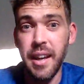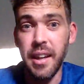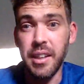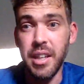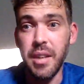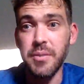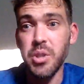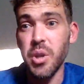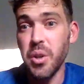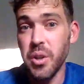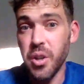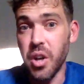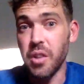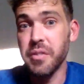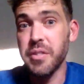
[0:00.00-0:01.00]
It gives her
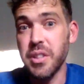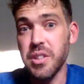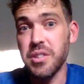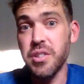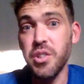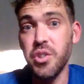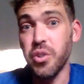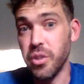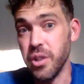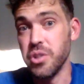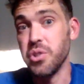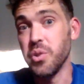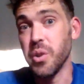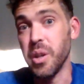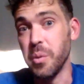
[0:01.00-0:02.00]
confidence that you're
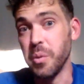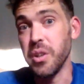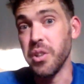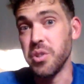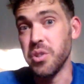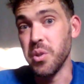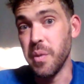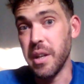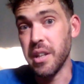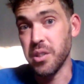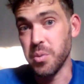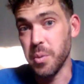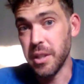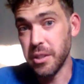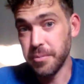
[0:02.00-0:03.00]
enjoying what you're doing
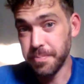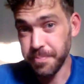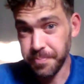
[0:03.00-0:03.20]
as well.